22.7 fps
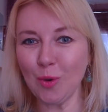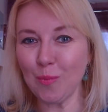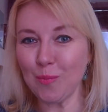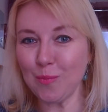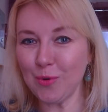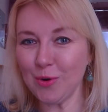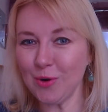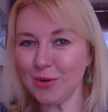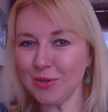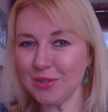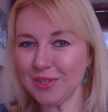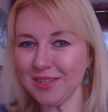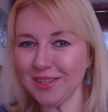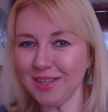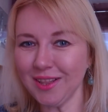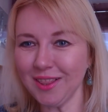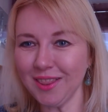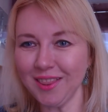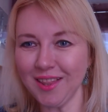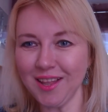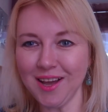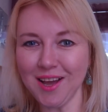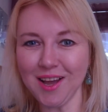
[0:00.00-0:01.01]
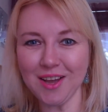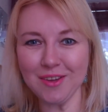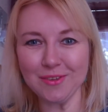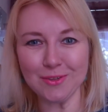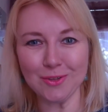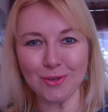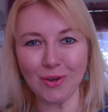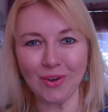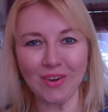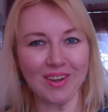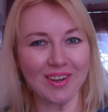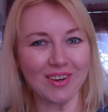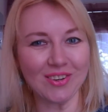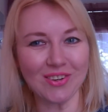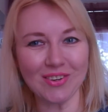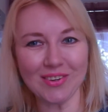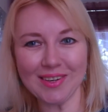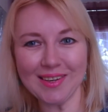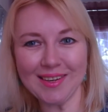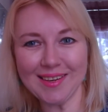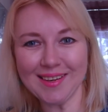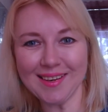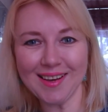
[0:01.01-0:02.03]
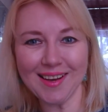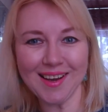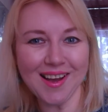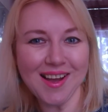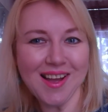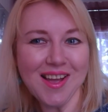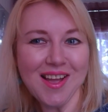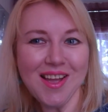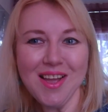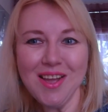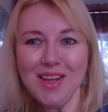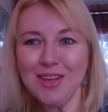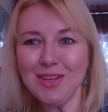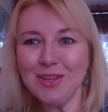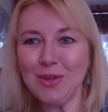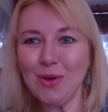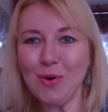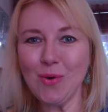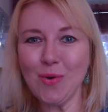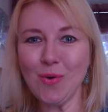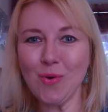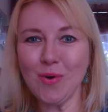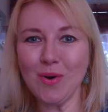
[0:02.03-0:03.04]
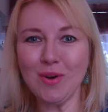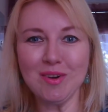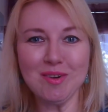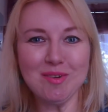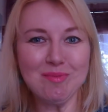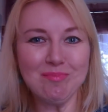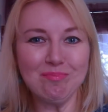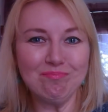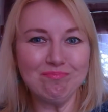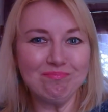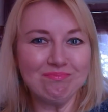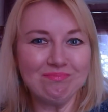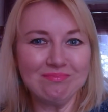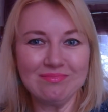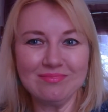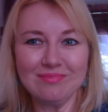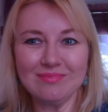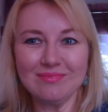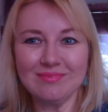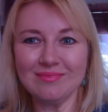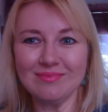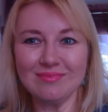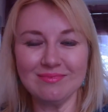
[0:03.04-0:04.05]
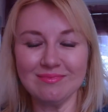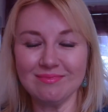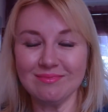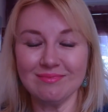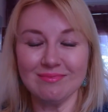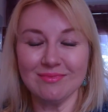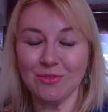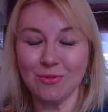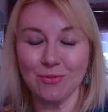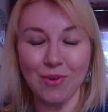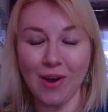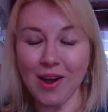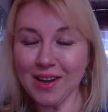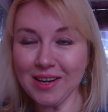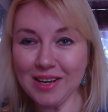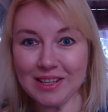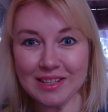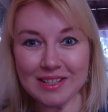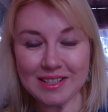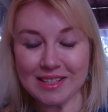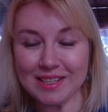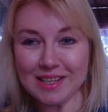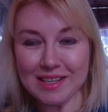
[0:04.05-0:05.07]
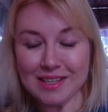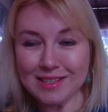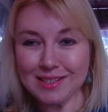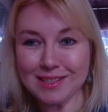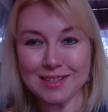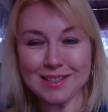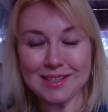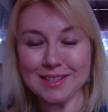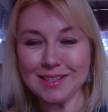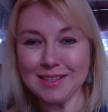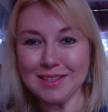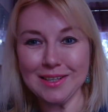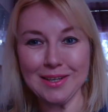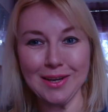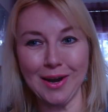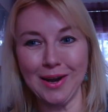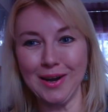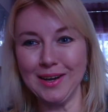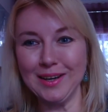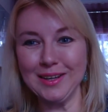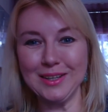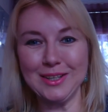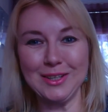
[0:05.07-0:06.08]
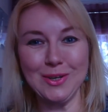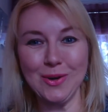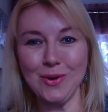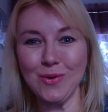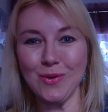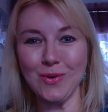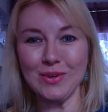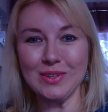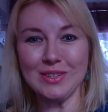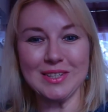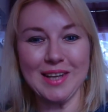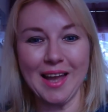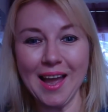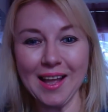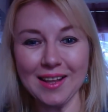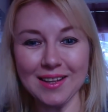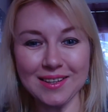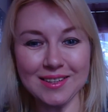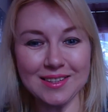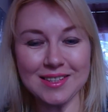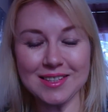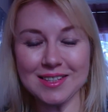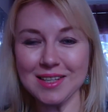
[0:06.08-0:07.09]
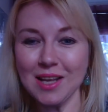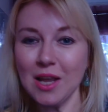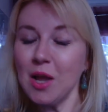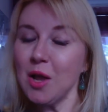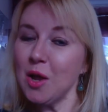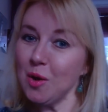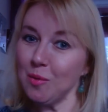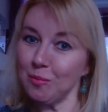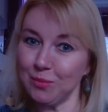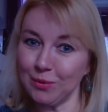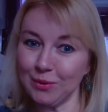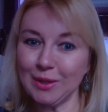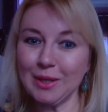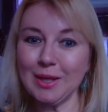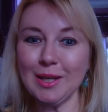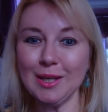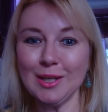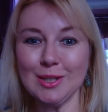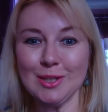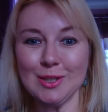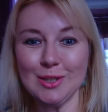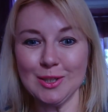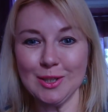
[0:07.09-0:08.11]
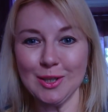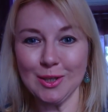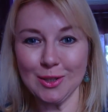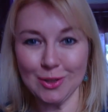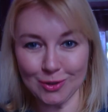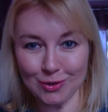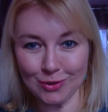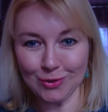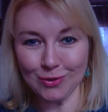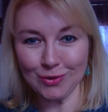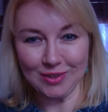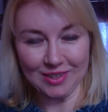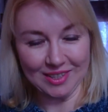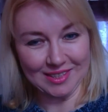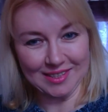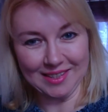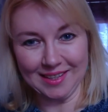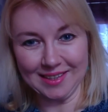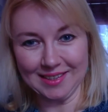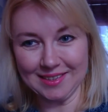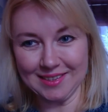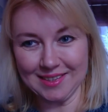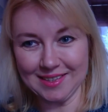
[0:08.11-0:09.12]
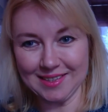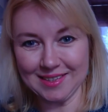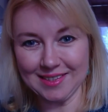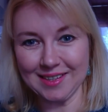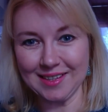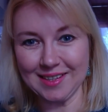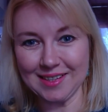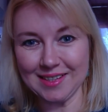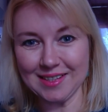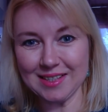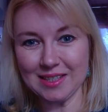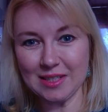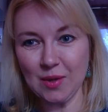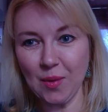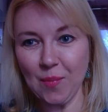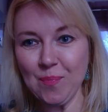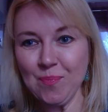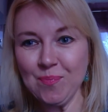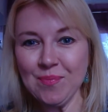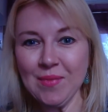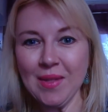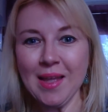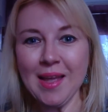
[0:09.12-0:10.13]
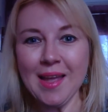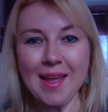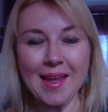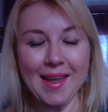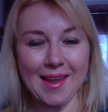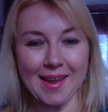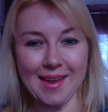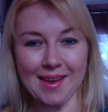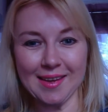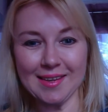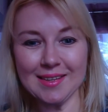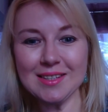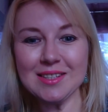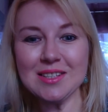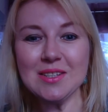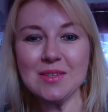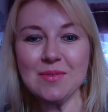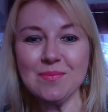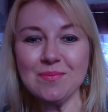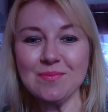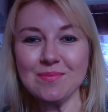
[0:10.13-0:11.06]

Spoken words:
your personal life, your career, your finances, your talents, please do this exercise. And